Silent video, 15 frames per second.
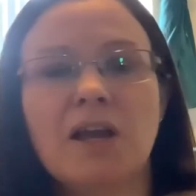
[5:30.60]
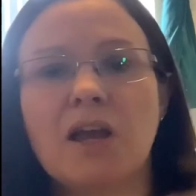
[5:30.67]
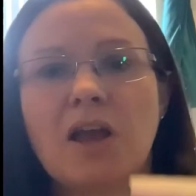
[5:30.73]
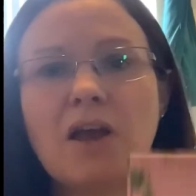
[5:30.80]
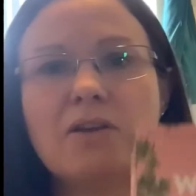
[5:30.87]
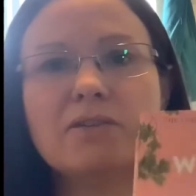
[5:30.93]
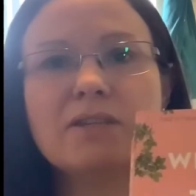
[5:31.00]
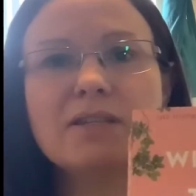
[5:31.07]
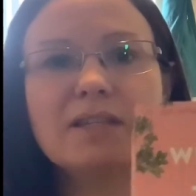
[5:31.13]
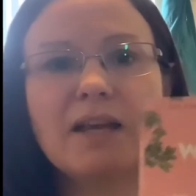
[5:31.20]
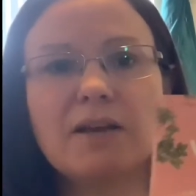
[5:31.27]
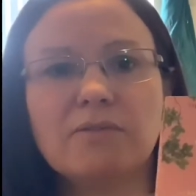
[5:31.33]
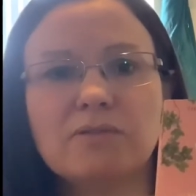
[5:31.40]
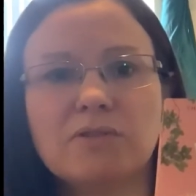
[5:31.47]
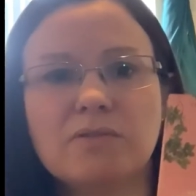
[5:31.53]
goes and
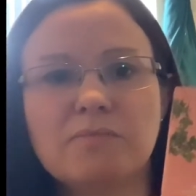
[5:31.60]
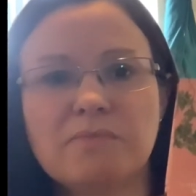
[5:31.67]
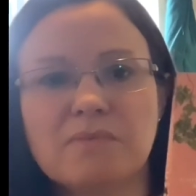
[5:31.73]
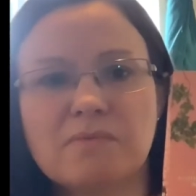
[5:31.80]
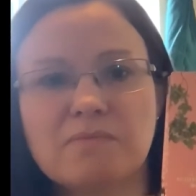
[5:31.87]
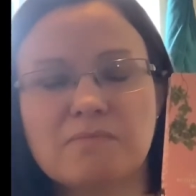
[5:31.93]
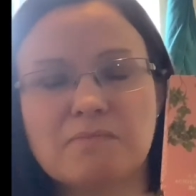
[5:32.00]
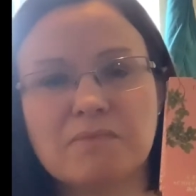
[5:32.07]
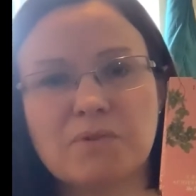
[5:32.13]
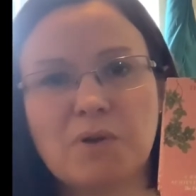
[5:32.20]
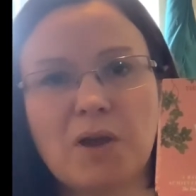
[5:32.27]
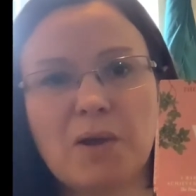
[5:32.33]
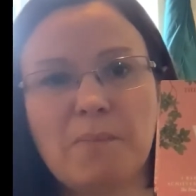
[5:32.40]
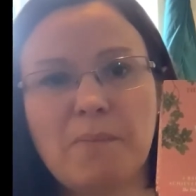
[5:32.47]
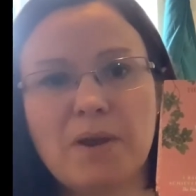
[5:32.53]
sells them to
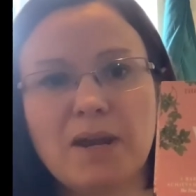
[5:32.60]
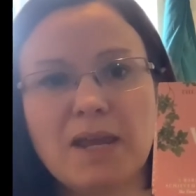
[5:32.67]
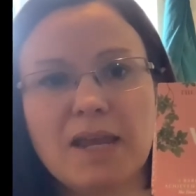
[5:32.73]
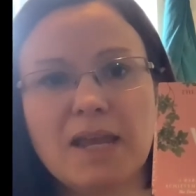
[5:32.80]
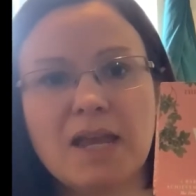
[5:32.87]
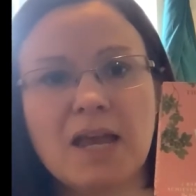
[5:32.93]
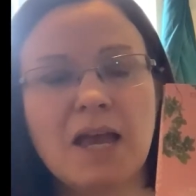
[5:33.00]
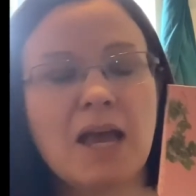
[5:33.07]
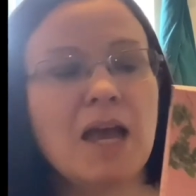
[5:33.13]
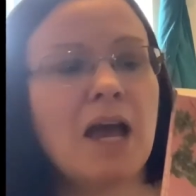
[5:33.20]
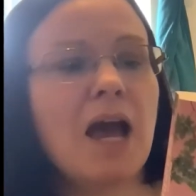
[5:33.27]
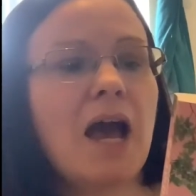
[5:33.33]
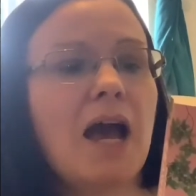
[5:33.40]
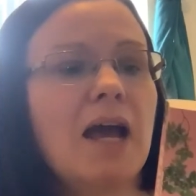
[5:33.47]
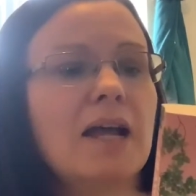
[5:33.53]
earn money,
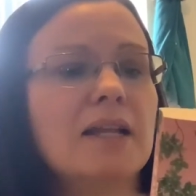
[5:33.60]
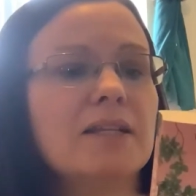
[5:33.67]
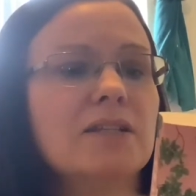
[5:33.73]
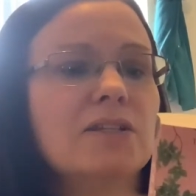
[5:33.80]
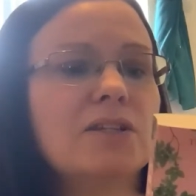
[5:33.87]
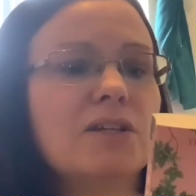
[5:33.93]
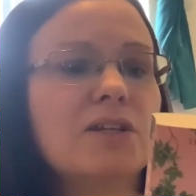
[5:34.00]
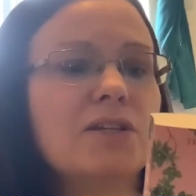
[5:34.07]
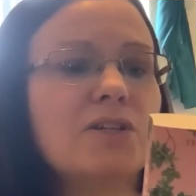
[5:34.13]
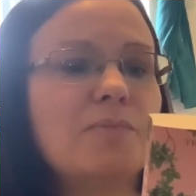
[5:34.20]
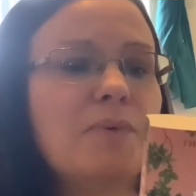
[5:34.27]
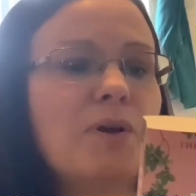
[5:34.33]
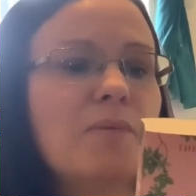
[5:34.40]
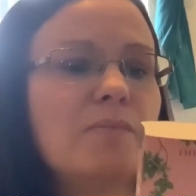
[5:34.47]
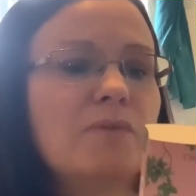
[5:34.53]
and she
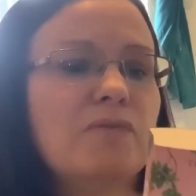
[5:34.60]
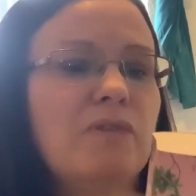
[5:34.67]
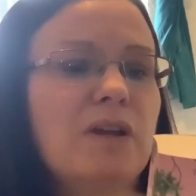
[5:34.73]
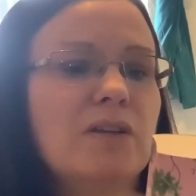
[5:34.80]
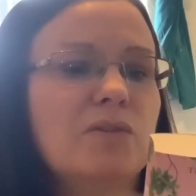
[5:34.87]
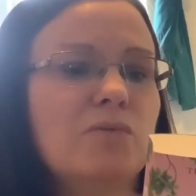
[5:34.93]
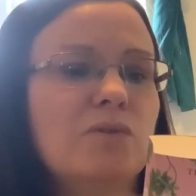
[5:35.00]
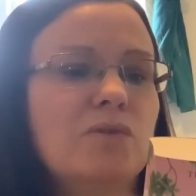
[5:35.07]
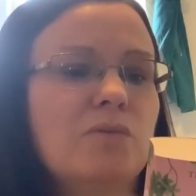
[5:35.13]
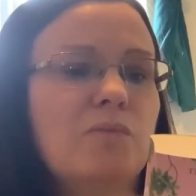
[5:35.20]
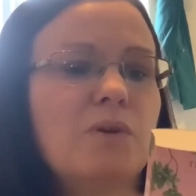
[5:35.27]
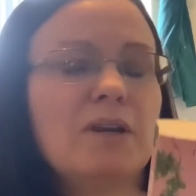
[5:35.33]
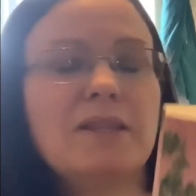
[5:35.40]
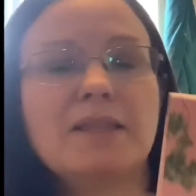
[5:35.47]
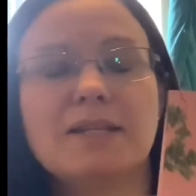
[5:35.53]
becomes friends with
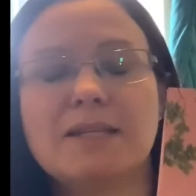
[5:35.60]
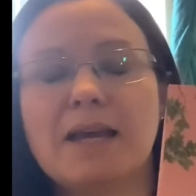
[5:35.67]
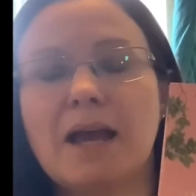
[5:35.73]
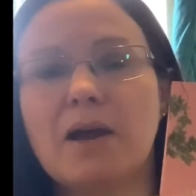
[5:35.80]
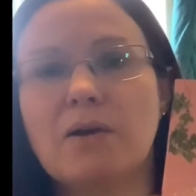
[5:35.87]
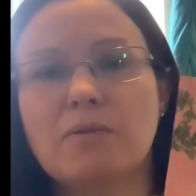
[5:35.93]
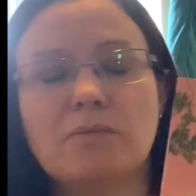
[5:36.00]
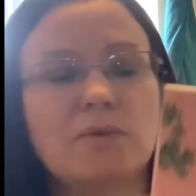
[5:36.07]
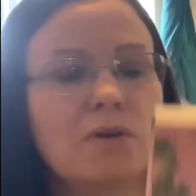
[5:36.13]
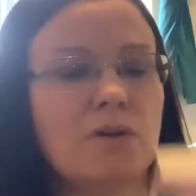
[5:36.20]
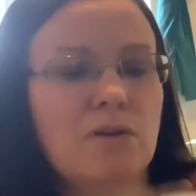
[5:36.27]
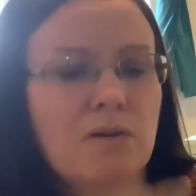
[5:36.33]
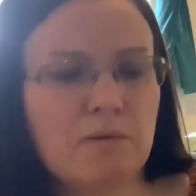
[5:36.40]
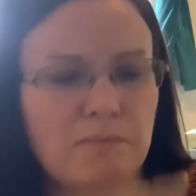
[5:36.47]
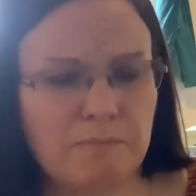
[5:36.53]
someone in the town, a
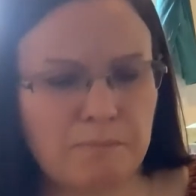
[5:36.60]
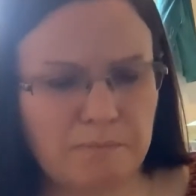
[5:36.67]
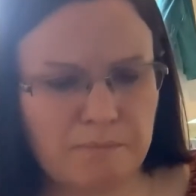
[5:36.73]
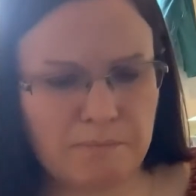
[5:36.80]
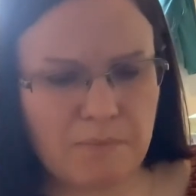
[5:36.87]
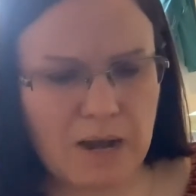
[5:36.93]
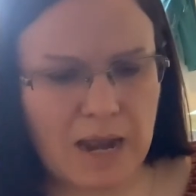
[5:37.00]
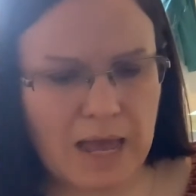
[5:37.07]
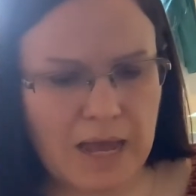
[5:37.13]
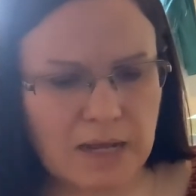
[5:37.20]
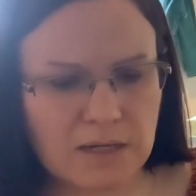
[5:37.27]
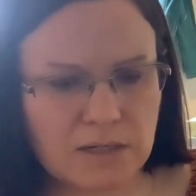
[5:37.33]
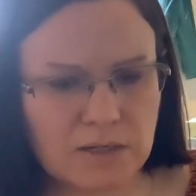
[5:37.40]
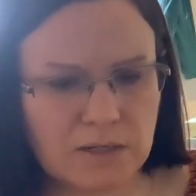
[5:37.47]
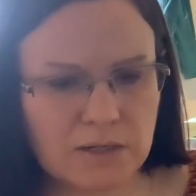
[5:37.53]
young lad.